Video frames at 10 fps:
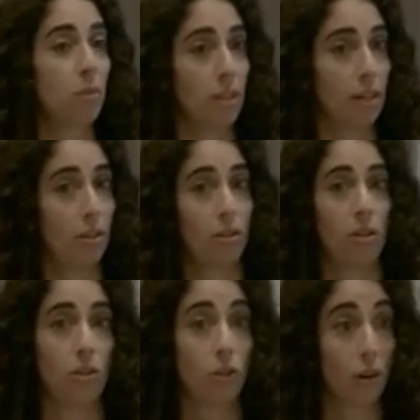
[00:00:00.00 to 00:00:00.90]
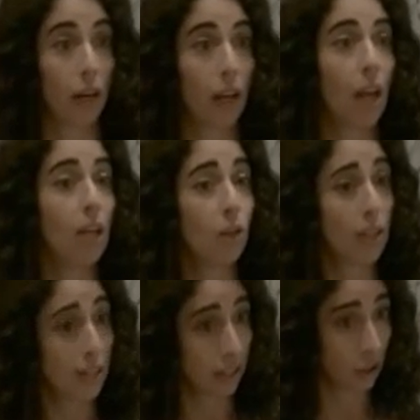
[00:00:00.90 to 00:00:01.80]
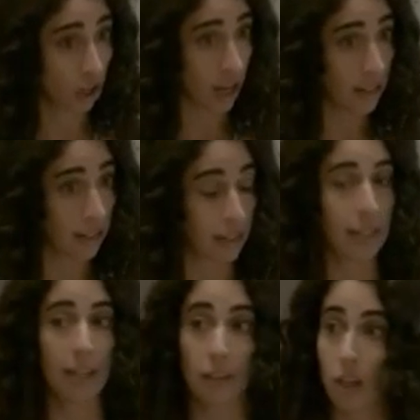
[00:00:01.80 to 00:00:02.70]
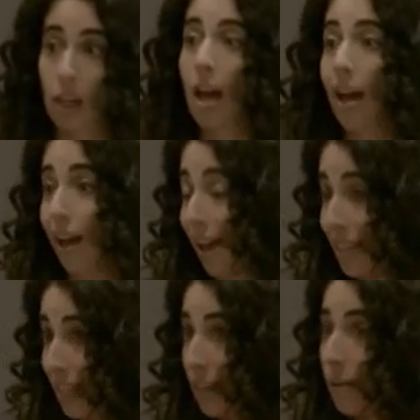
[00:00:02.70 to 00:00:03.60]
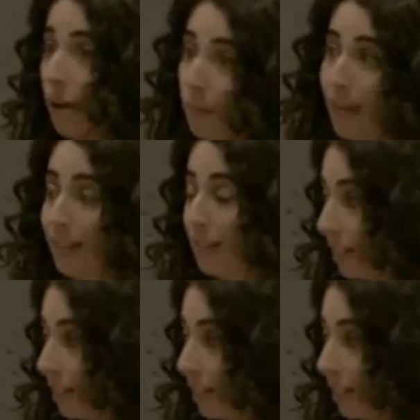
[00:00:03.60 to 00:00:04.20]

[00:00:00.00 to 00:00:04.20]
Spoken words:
presented to the jury. You can suggest and say, look, I think my